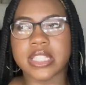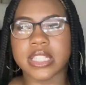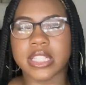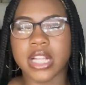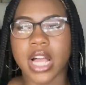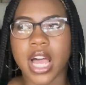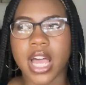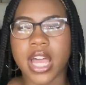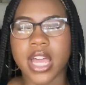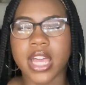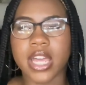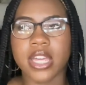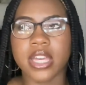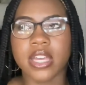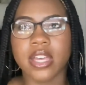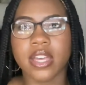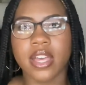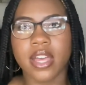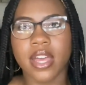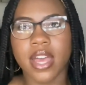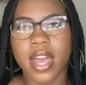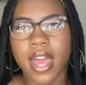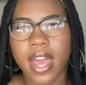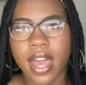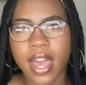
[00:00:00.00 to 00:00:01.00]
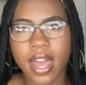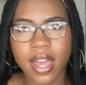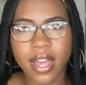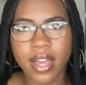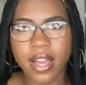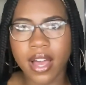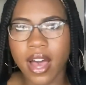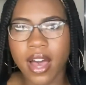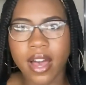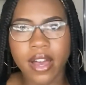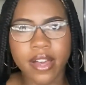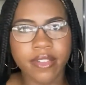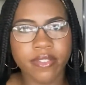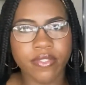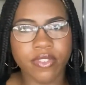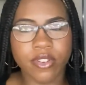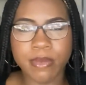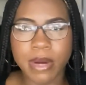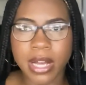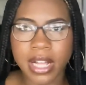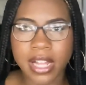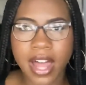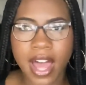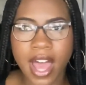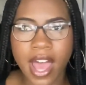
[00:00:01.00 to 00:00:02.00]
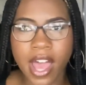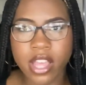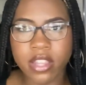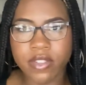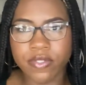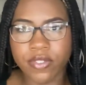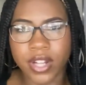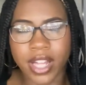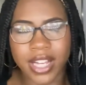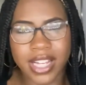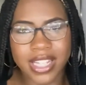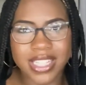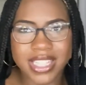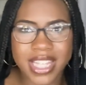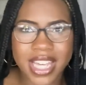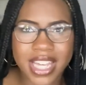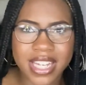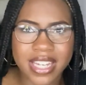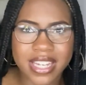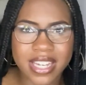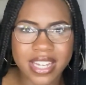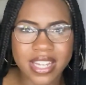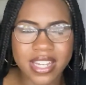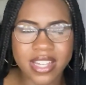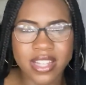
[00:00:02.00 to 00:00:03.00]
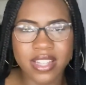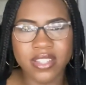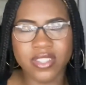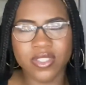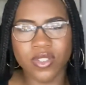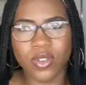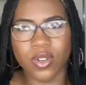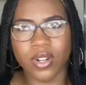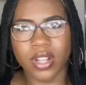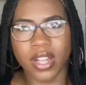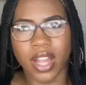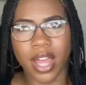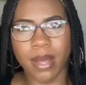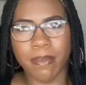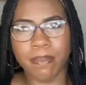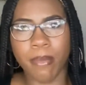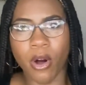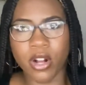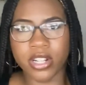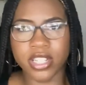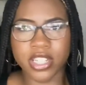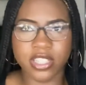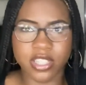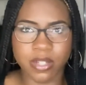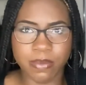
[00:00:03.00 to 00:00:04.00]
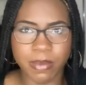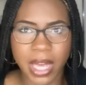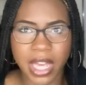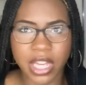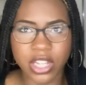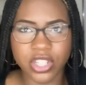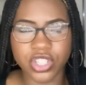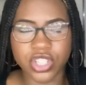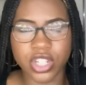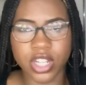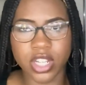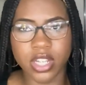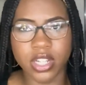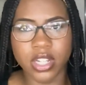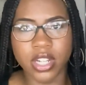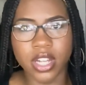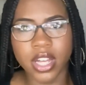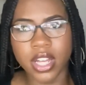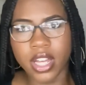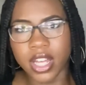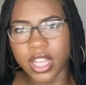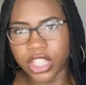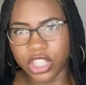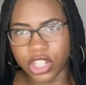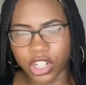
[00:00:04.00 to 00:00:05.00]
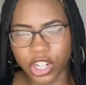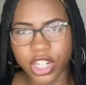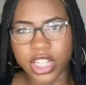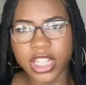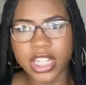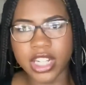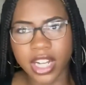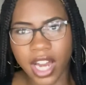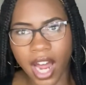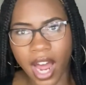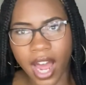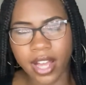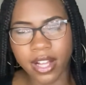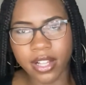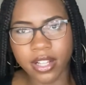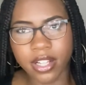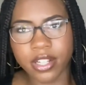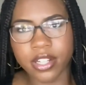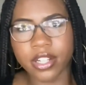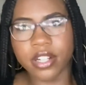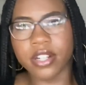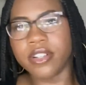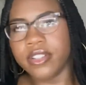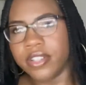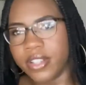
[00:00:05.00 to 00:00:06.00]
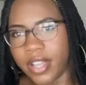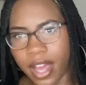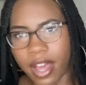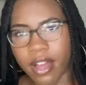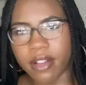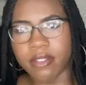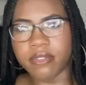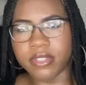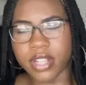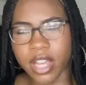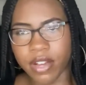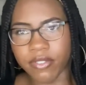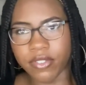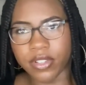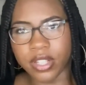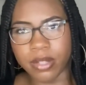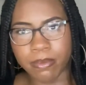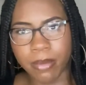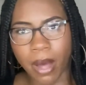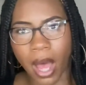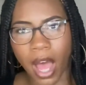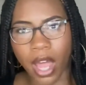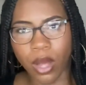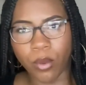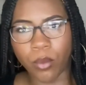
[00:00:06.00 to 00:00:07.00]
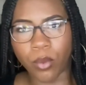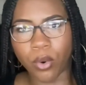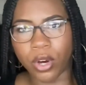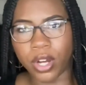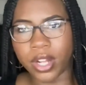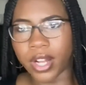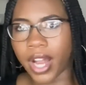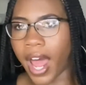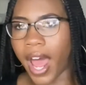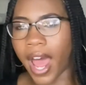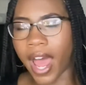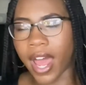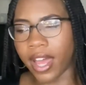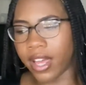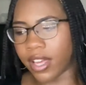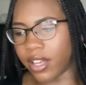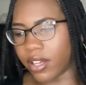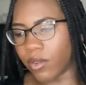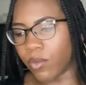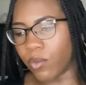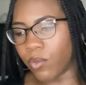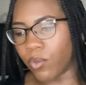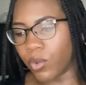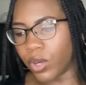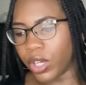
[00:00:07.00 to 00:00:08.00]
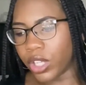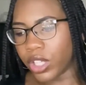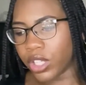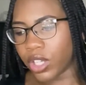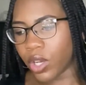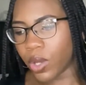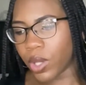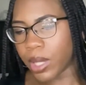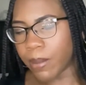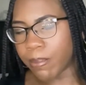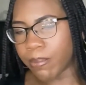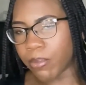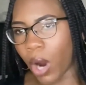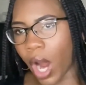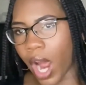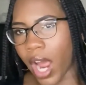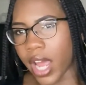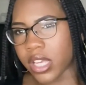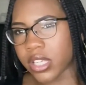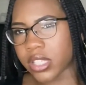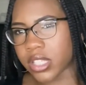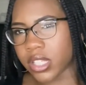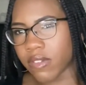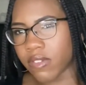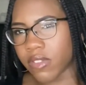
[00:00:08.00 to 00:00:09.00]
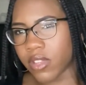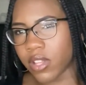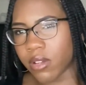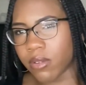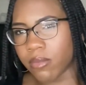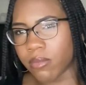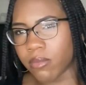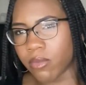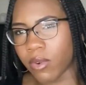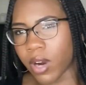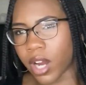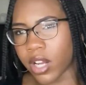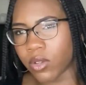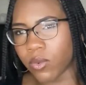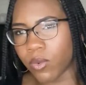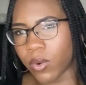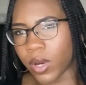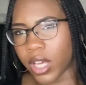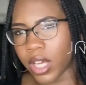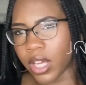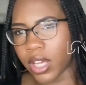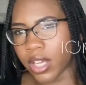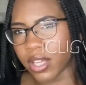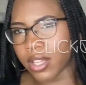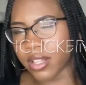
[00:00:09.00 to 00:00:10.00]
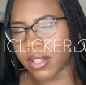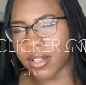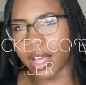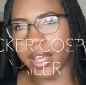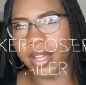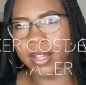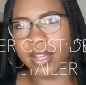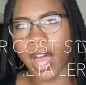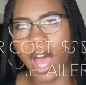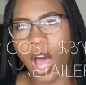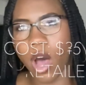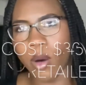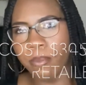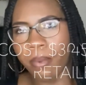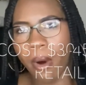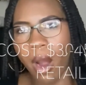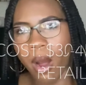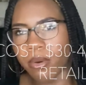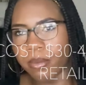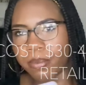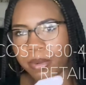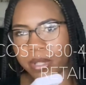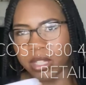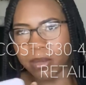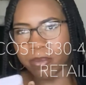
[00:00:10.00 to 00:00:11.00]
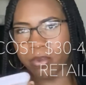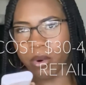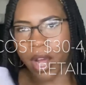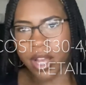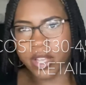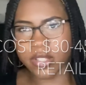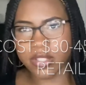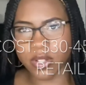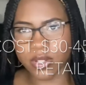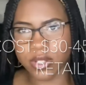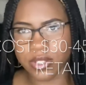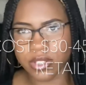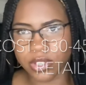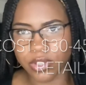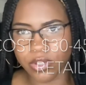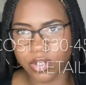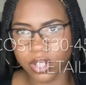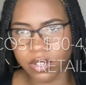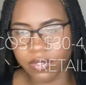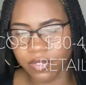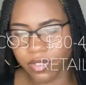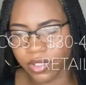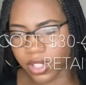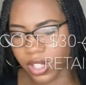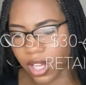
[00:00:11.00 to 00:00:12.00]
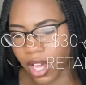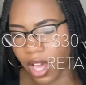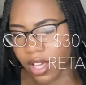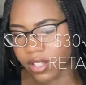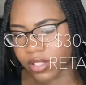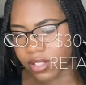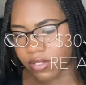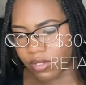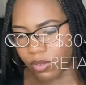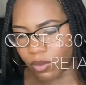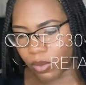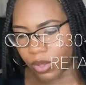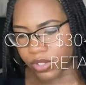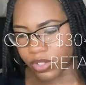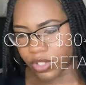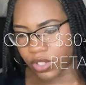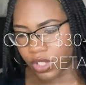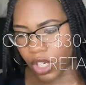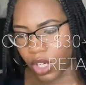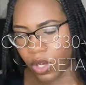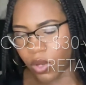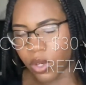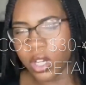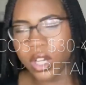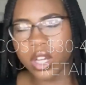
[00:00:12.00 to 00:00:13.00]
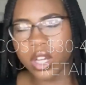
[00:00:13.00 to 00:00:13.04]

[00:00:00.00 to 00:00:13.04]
like, hey guys, for my class, for like attendance or like participation, you're gonna need an eye clicker, yeah, definitely buy one. I wouldn't know the price of them right away. Like, I'll probably put the price on the screen for you guys if you want to know.